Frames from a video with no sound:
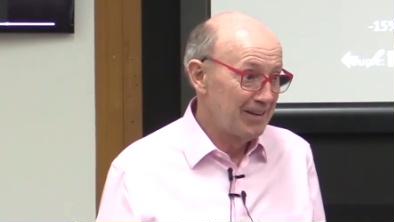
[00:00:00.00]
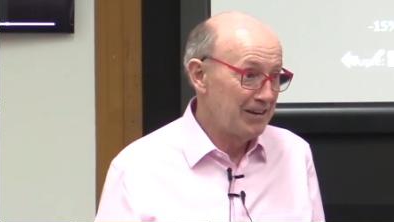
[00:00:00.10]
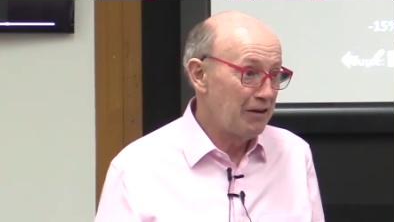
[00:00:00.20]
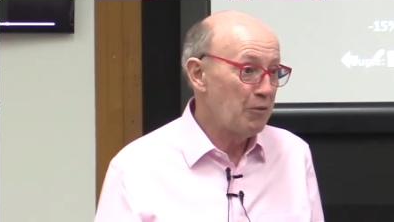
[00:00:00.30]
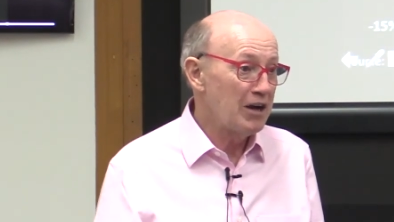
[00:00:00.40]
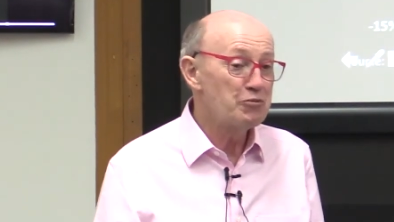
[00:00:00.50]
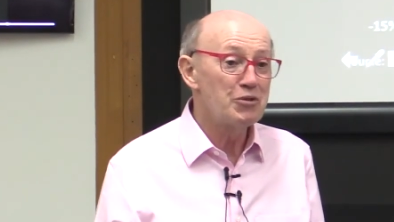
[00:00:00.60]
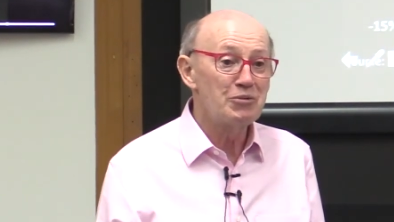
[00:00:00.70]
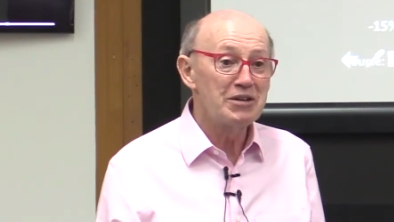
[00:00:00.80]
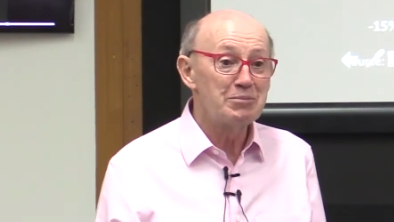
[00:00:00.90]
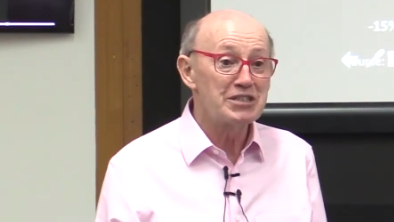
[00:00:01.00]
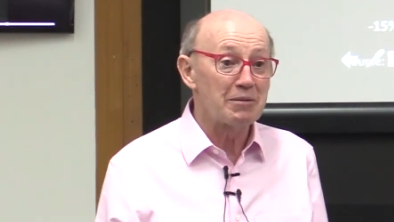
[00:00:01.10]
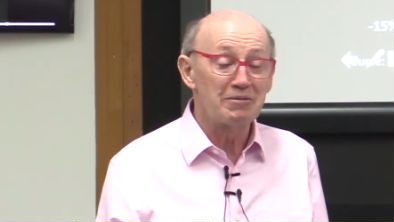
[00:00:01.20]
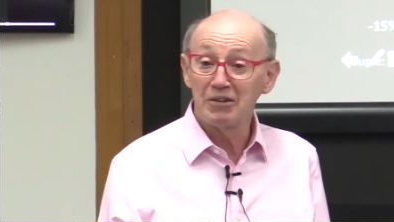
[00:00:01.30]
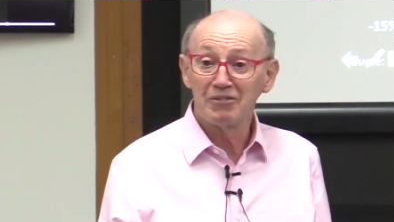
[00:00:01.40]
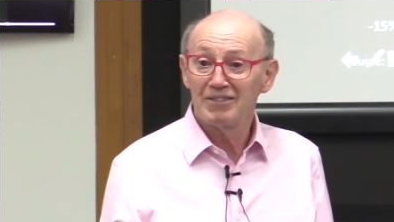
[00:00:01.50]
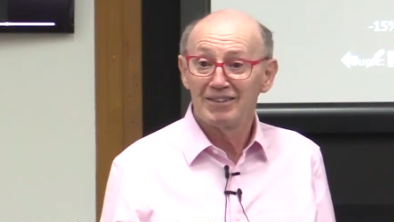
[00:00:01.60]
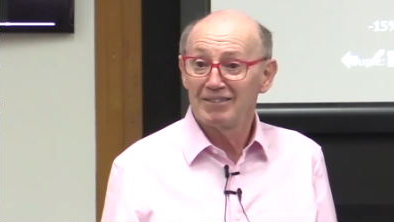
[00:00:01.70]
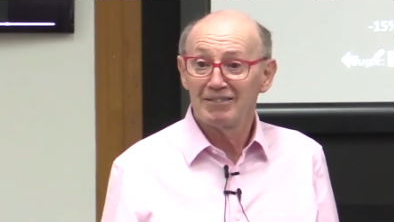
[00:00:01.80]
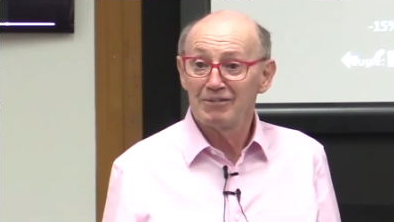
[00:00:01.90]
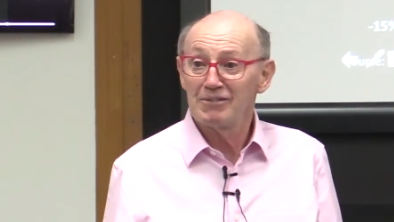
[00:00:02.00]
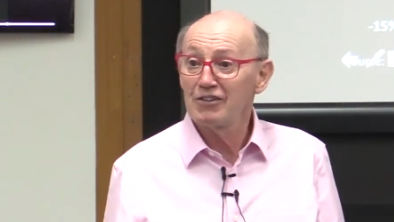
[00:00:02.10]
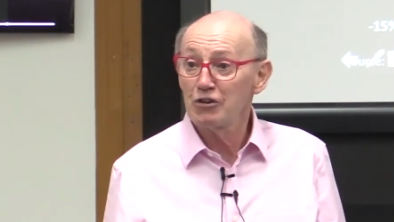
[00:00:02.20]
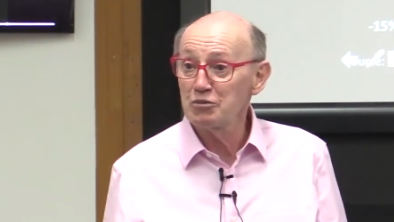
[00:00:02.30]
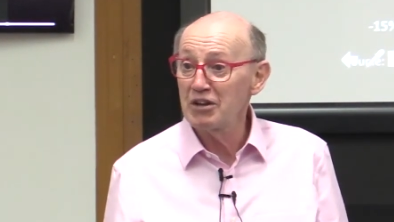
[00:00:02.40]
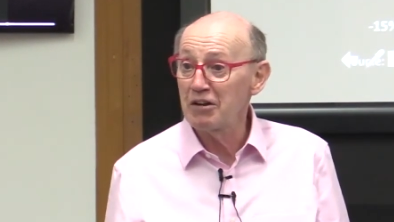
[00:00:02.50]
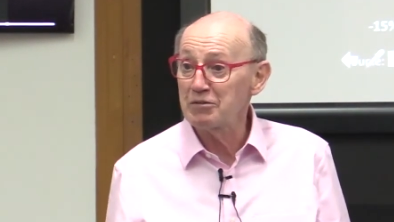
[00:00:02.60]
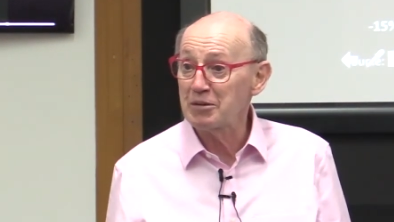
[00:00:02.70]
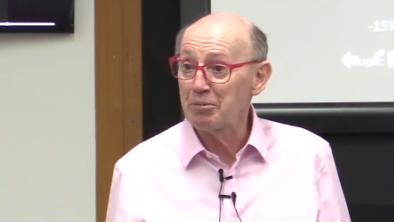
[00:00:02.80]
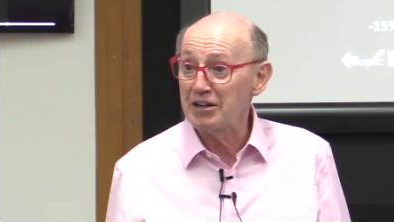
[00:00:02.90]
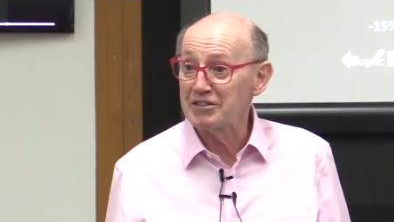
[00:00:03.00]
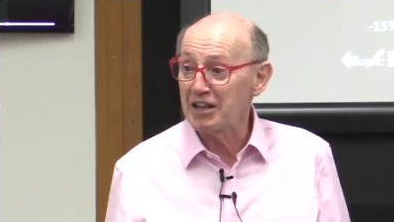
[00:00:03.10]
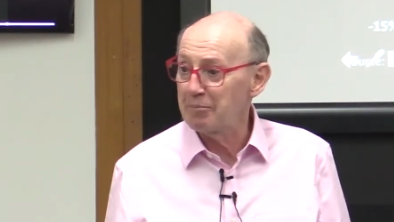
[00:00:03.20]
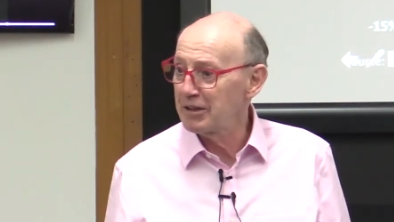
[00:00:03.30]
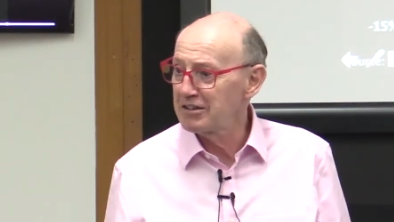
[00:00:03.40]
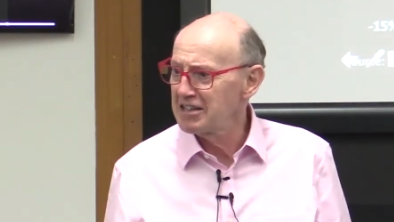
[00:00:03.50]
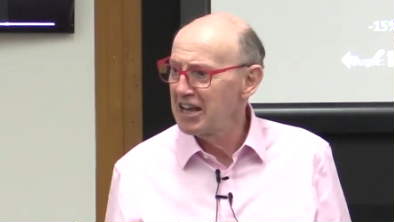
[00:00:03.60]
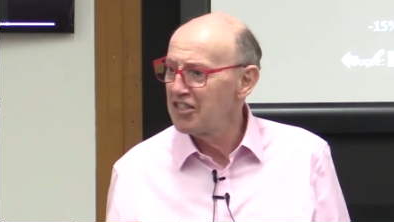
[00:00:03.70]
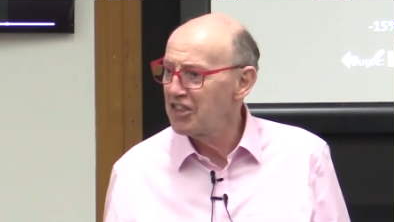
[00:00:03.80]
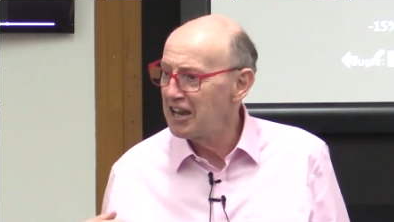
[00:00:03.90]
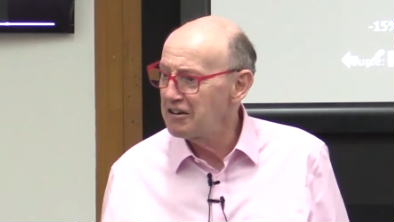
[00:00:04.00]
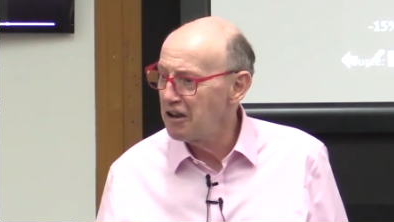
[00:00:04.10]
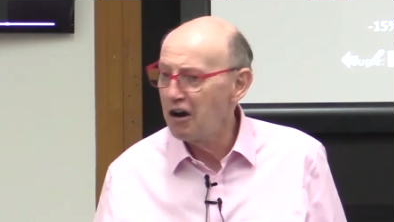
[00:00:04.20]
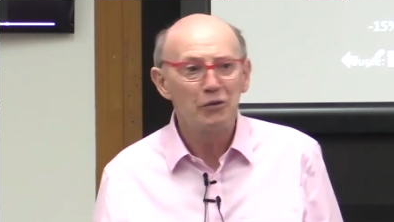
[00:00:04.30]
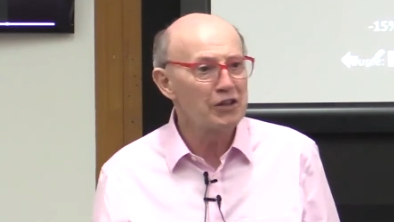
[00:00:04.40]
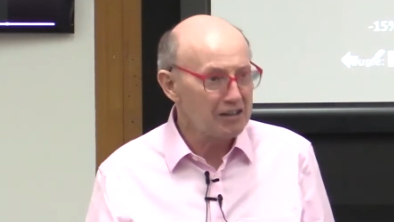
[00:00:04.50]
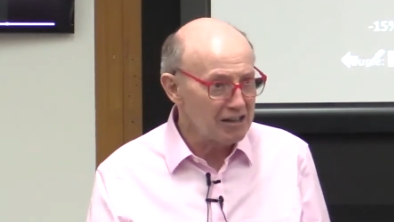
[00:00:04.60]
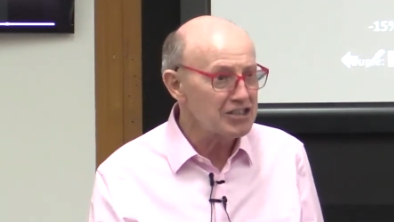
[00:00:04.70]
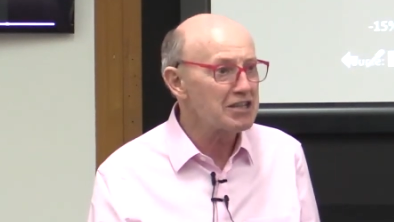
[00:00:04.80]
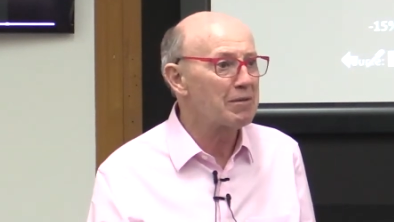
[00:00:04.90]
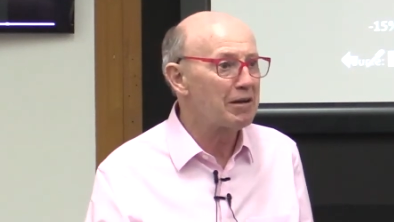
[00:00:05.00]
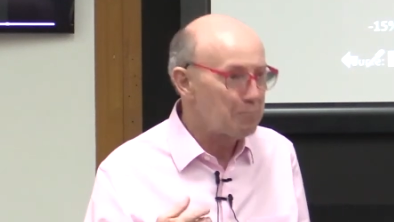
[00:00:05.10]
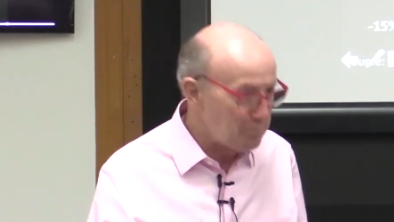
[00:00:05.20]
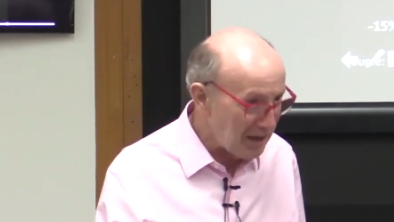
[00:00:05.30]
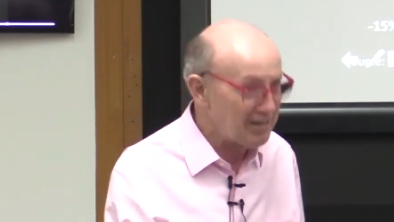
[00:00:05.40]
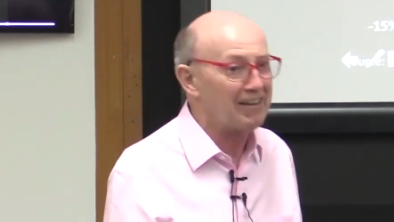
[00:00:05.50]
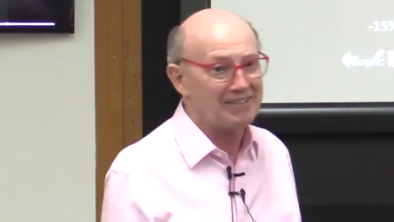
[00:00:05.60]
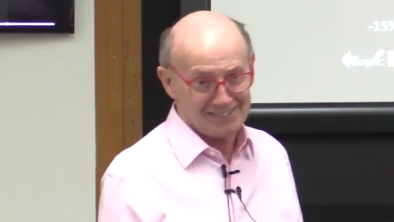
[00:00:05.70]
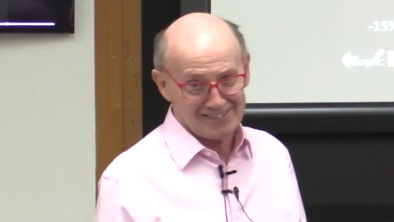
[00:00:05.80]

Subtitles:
Now, why would we be... Of course we're not surprised at that, because they know the customer better.